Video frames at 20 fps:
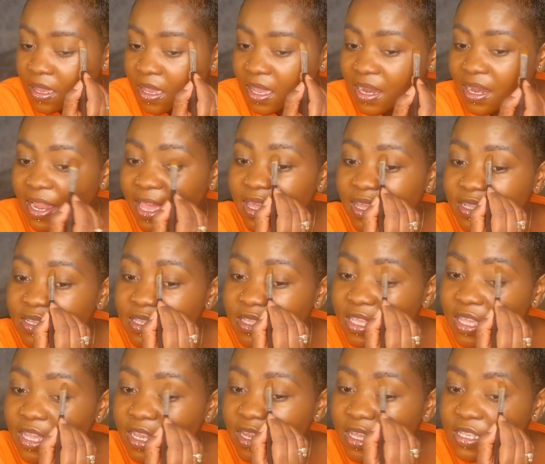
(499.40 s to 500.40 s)
I like its
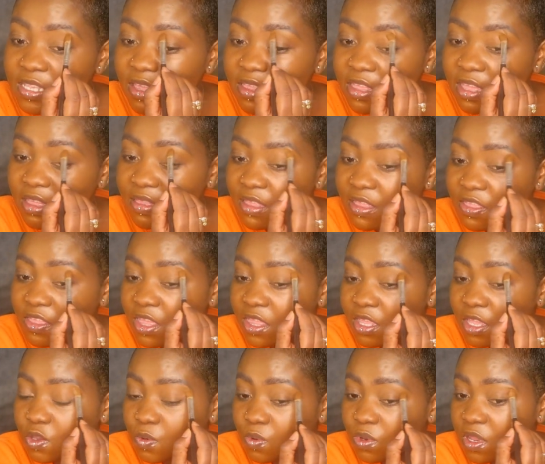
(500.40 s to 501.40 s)
thickness. I think the thing
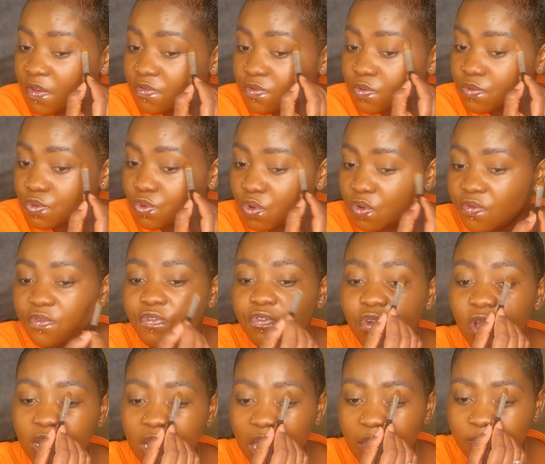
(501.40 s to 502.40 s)
that you would have to do if
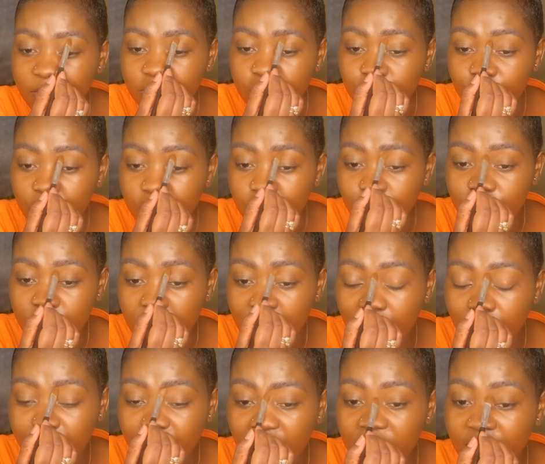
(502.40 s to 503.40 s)
you're an amateur using
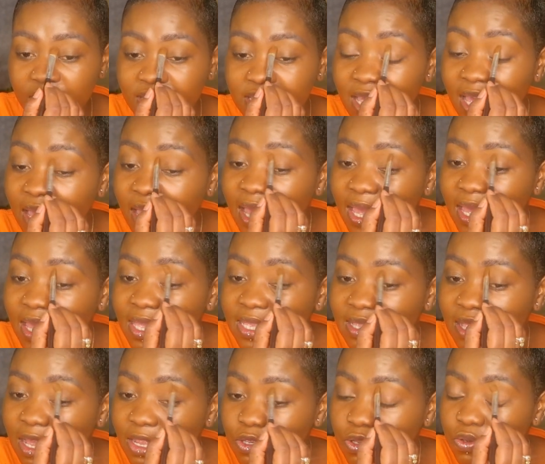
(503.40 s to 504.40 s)
her products is
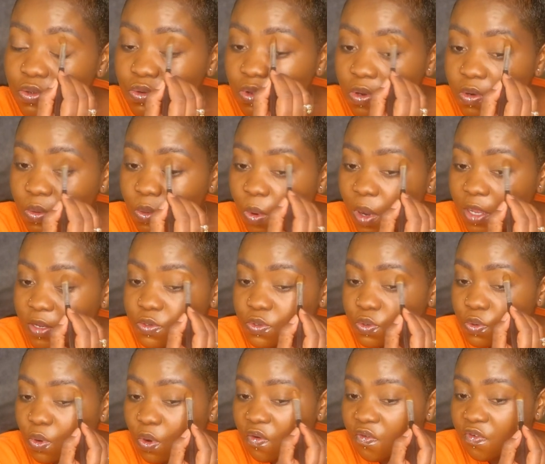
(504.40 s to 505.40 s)
that you don't want
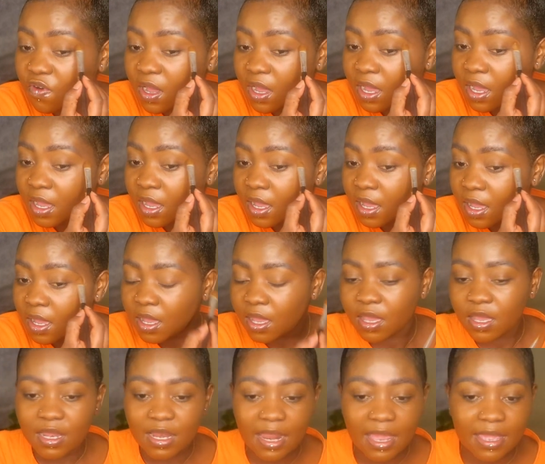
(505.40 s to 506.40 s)
to over
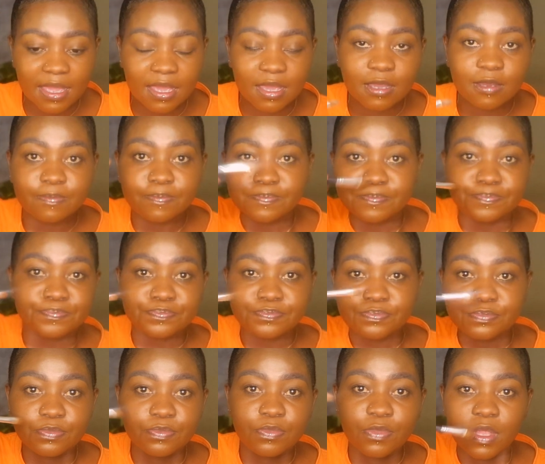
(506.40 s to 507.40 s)
like
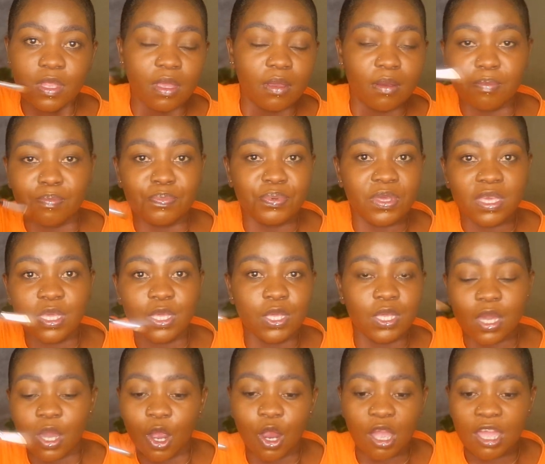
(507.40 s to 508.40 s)

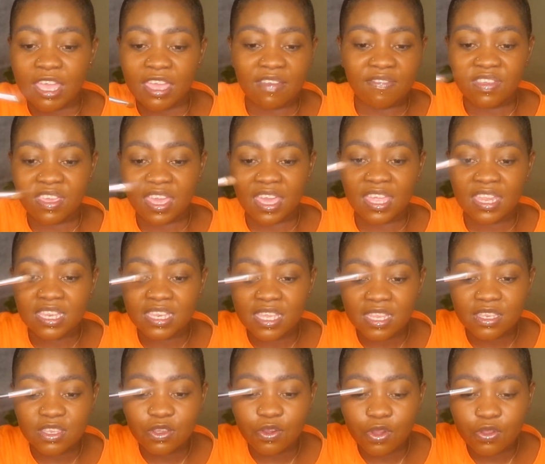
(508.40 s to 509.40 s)
be
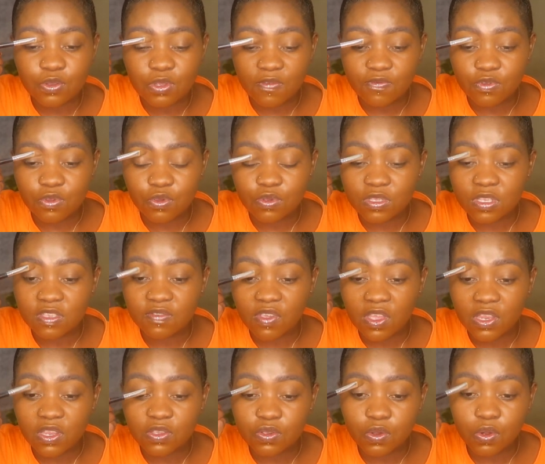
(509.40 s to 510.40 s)
heavy-handed. You're going to have to use this
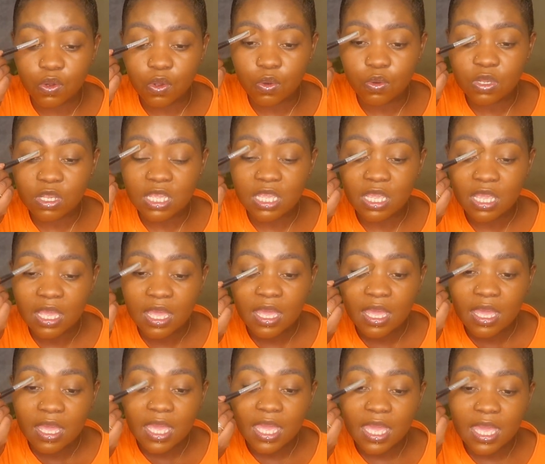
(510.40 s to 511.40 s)
very slowly
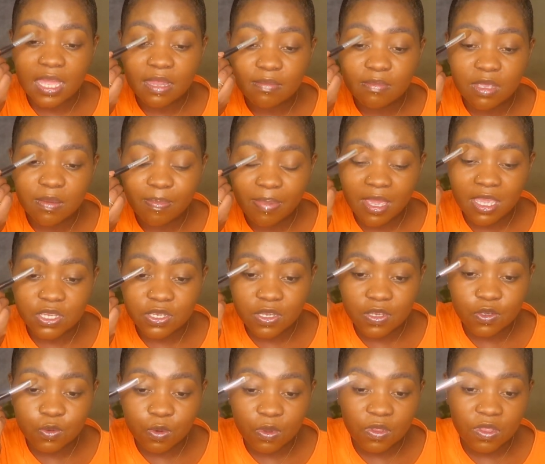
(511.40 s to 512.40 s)
and be
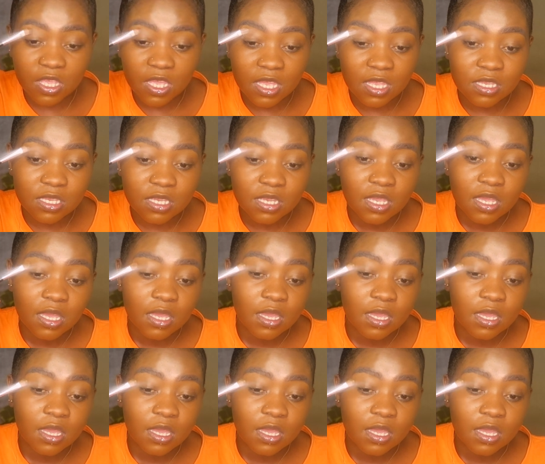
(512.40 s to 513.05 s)
patient with it.